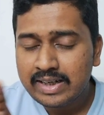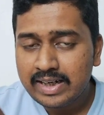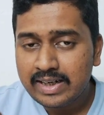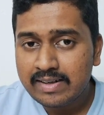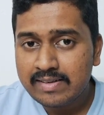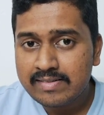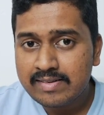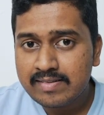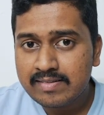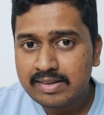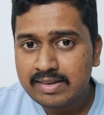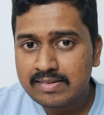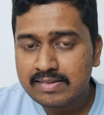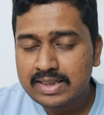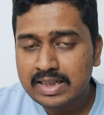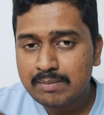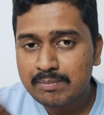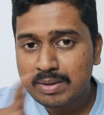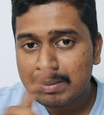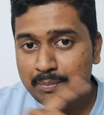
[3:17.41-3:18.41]
It is
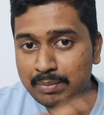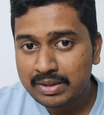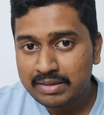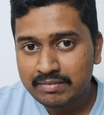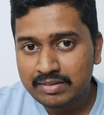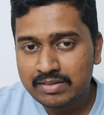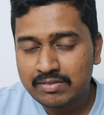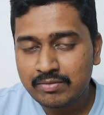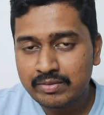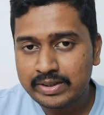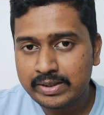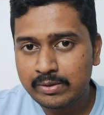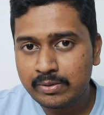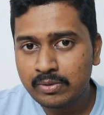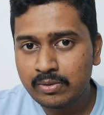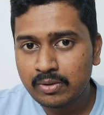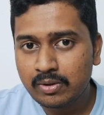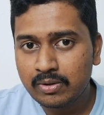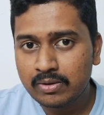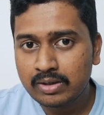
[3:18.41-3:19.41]
discussed in my previous
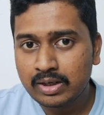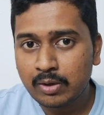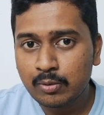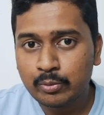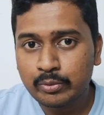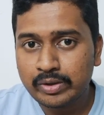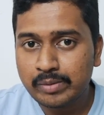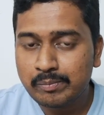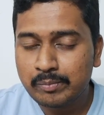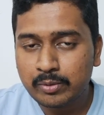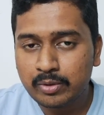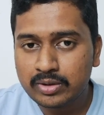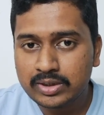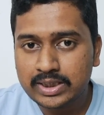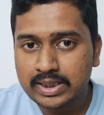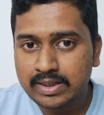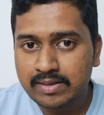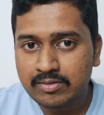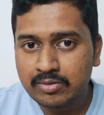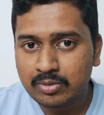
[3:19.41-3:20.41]
video on how to
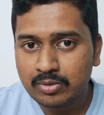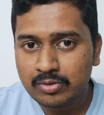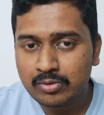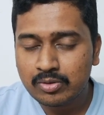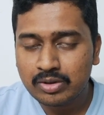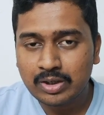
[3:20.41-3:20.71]
improve your GT scores.